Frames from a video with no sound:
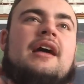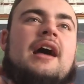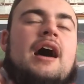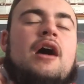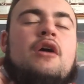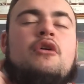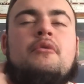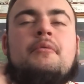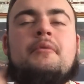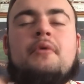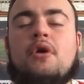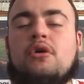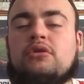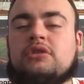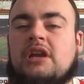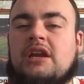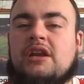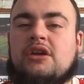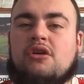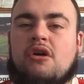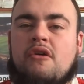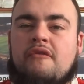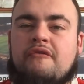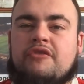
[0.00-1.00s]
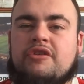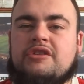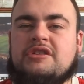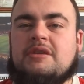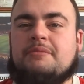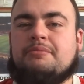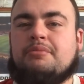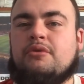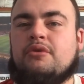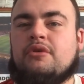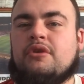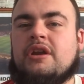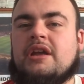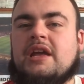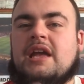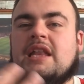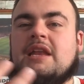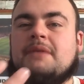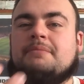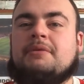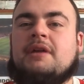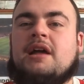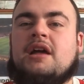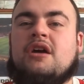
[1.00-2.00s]
how can we hold any confidence that Borough are going to get
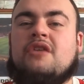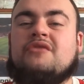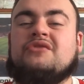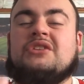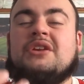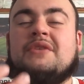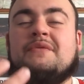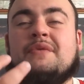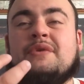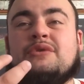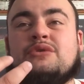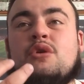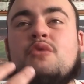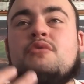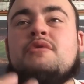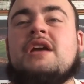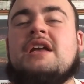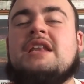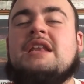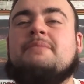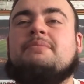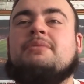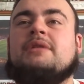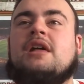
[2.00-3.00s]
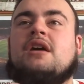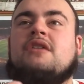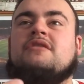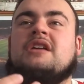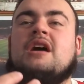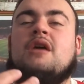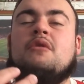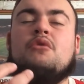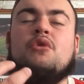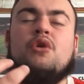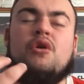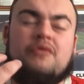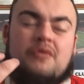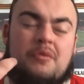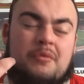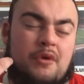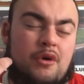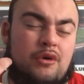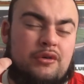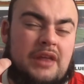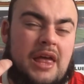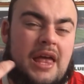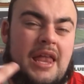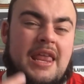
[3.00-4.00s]
in the playoffs? And if we do get in the playoffs, how on earth can
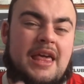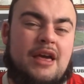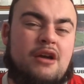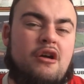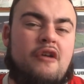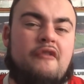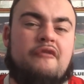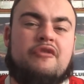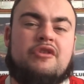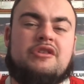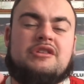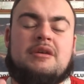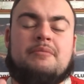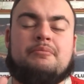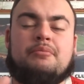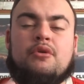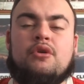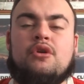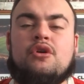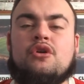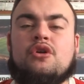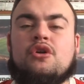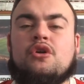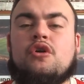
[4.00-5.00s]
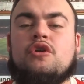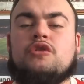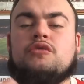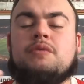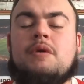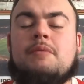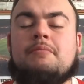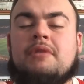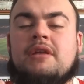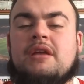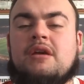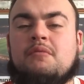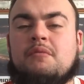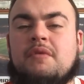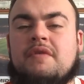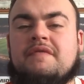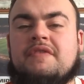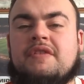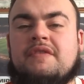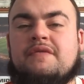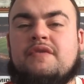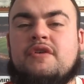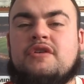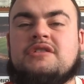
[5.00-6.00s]
we hold any confidence that Borough are going to go to Wembley and win
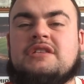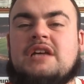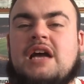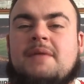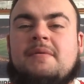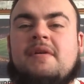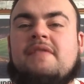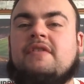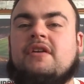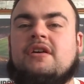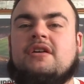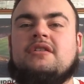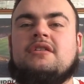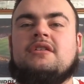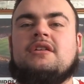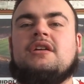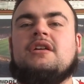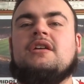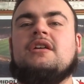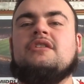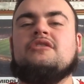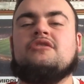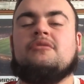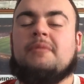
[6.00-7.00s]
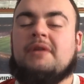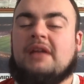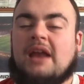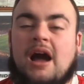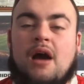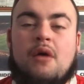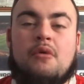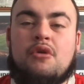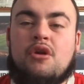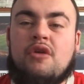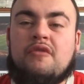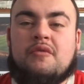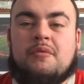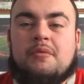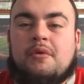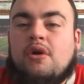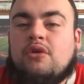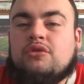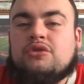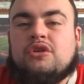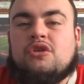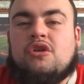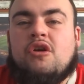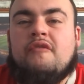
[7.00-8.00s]
for the first time ever? So, I mean, how on earth can we
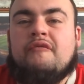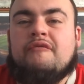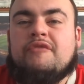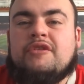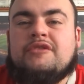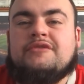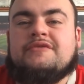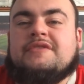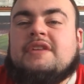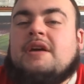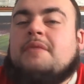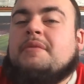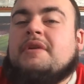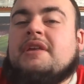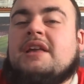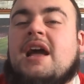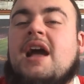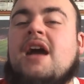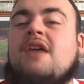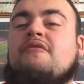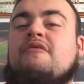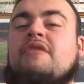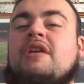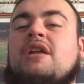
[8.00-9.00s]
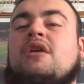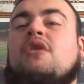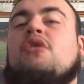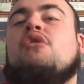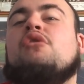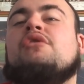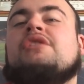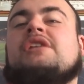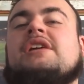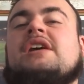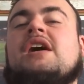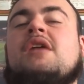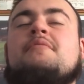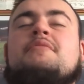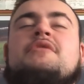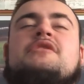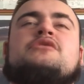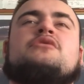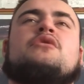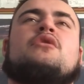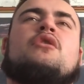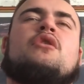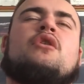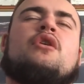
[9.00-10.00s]
hold the confidence for that? We can't really hold it, can we?
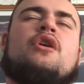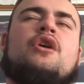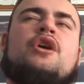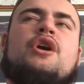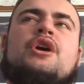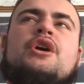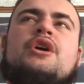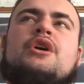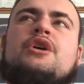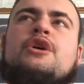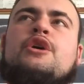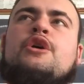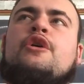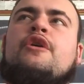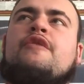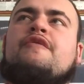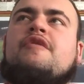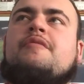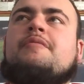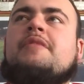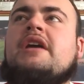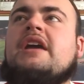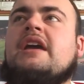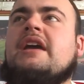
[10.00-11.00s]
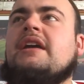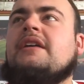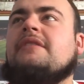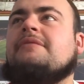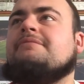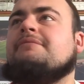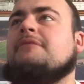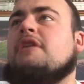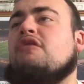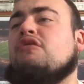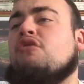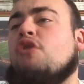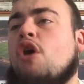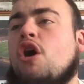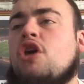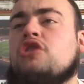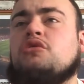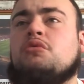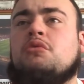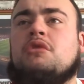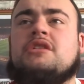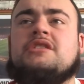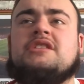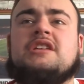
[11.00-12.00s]
So, for me, of
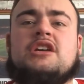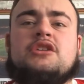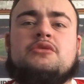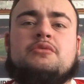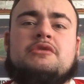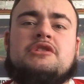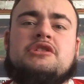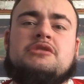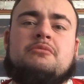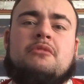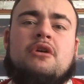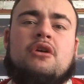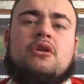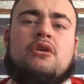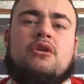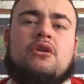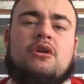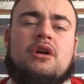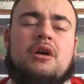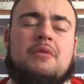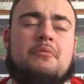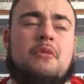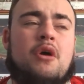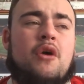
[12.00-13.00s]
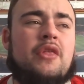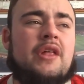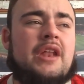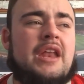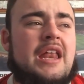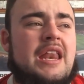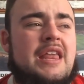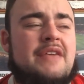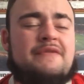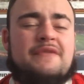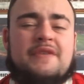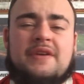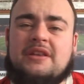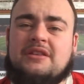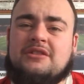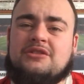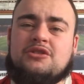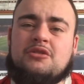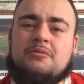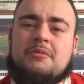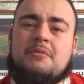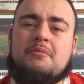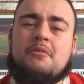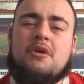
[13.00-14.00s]
course I want to see us win tomorrow. More than anything.
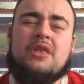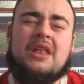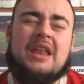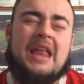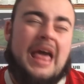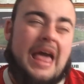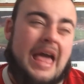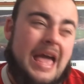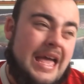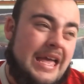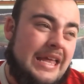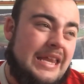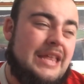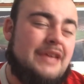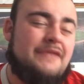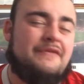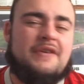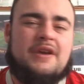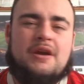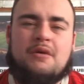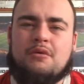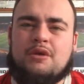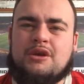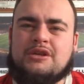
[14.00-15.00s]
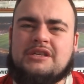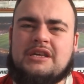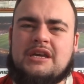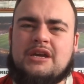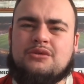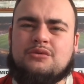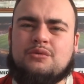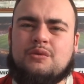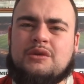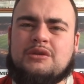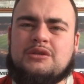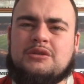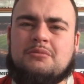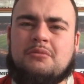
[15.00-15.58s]
So, I mean, more than anything, I want to see us win